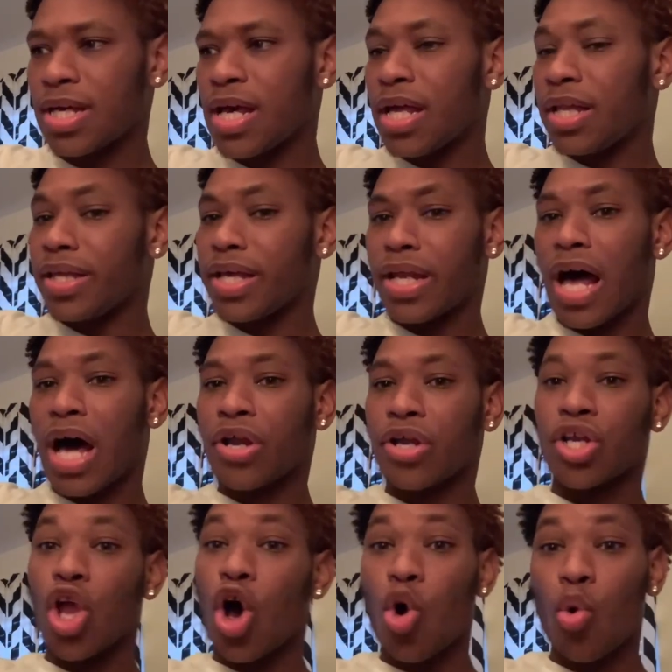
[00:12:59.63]
then out of
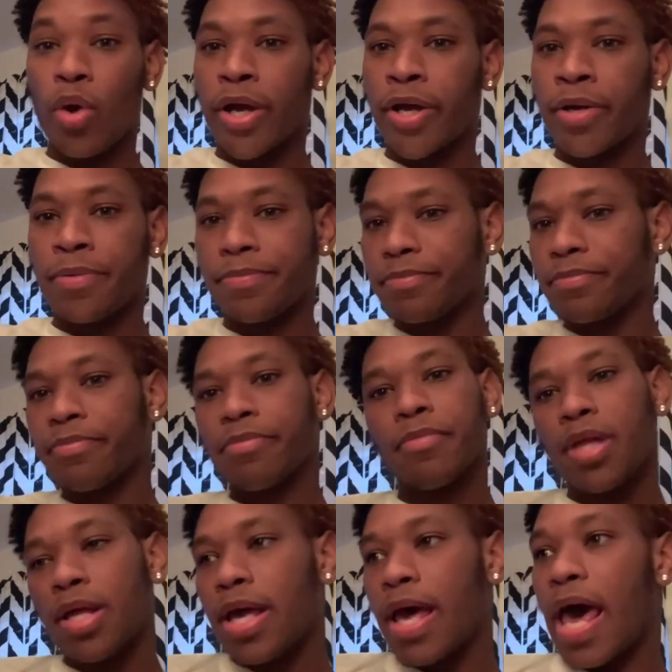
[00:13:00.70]
nowhere
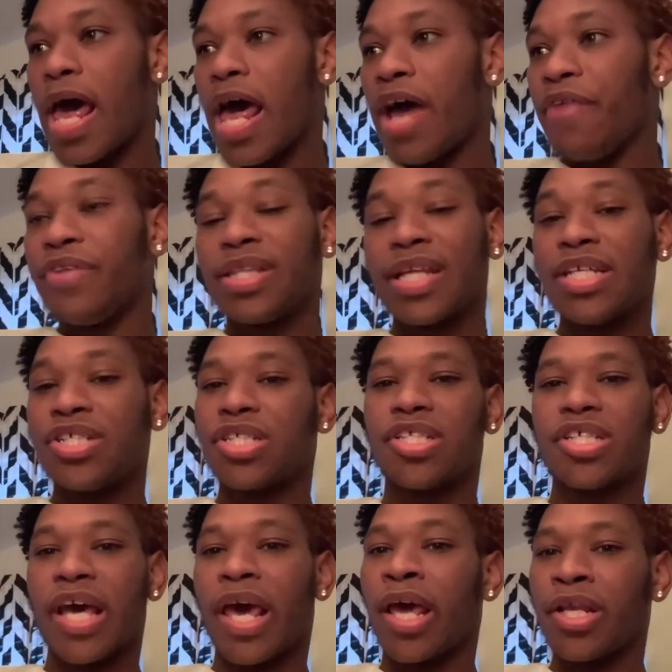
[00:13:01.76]
everything just
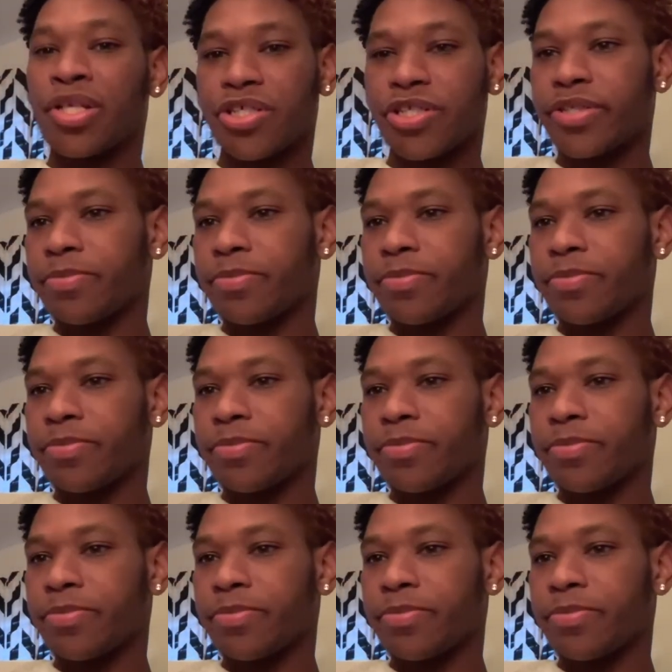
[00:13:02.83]
changed,